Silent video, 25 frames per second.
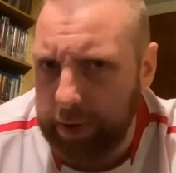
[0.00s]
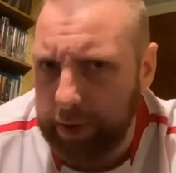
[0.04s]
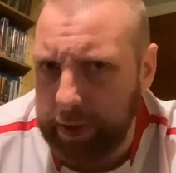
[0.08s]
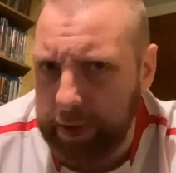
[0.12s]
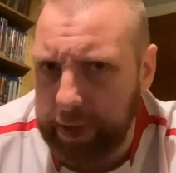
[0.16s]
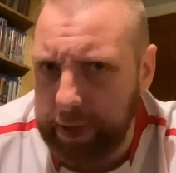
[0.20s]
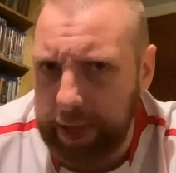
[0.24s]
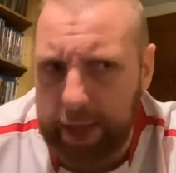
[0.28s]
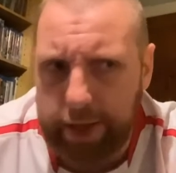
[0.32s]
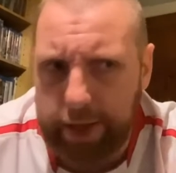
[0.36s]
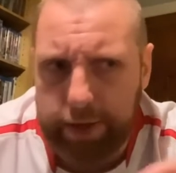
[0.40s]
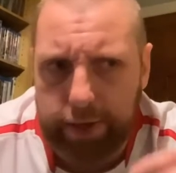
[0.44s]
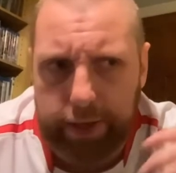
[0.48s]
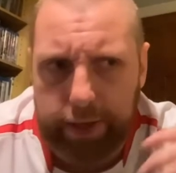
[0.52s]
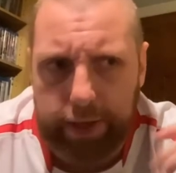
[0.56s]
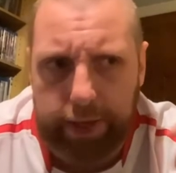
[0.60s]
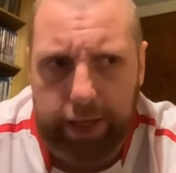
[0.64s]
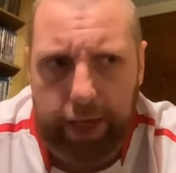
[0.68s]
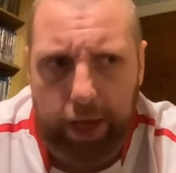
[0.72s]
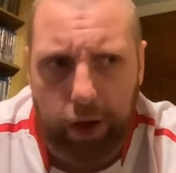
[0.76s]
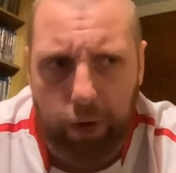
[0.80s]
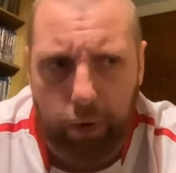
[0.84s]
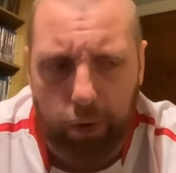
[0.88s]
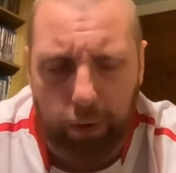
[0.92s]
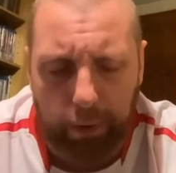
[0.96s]
then you
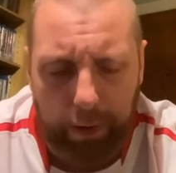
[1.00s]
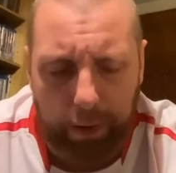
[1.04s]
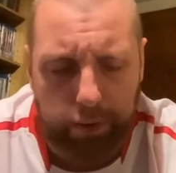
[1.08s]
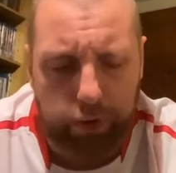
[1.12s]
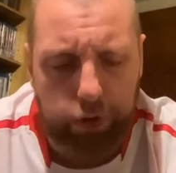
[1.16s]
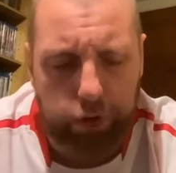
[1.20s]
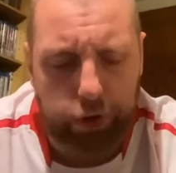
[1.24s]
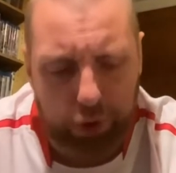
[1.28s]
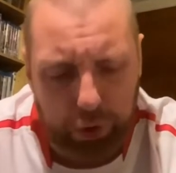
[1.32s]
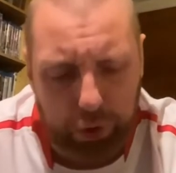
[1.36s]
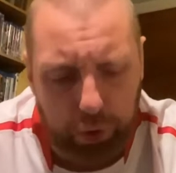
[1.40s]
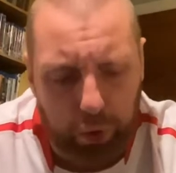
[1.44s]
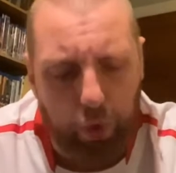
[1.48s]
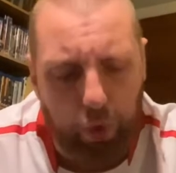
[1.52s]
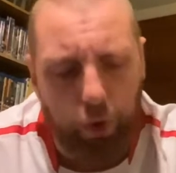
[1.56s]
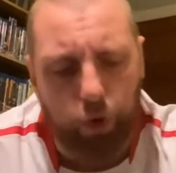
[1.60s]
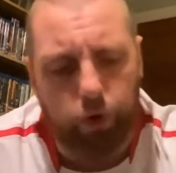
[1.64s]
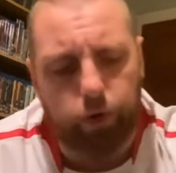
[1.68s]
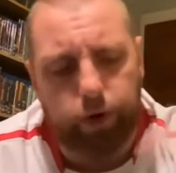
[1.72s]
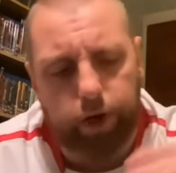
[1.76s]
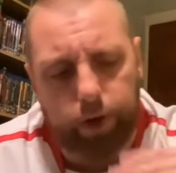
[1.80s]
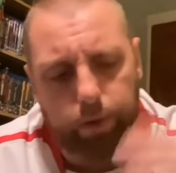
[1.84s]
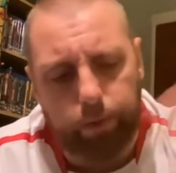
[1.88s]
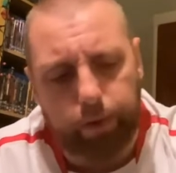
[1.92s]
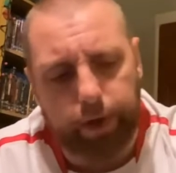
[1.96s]
get all about the
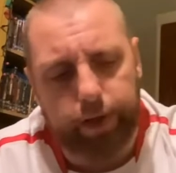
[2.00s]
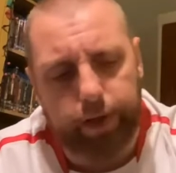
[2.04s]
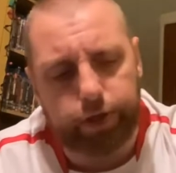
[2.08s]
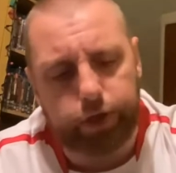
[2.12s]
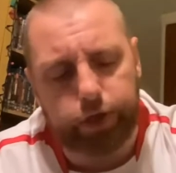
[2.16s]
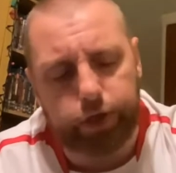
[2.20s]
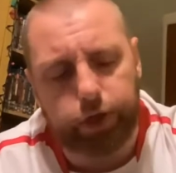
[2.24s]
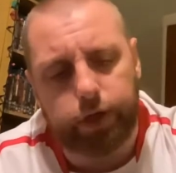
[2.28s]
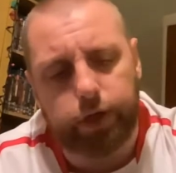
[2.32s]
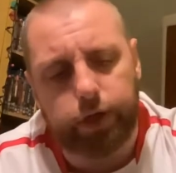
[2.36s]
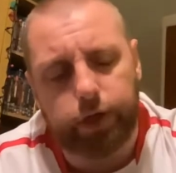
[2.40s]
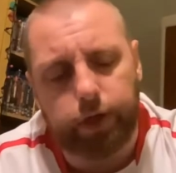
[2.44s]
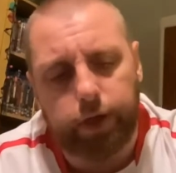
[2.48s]
story, which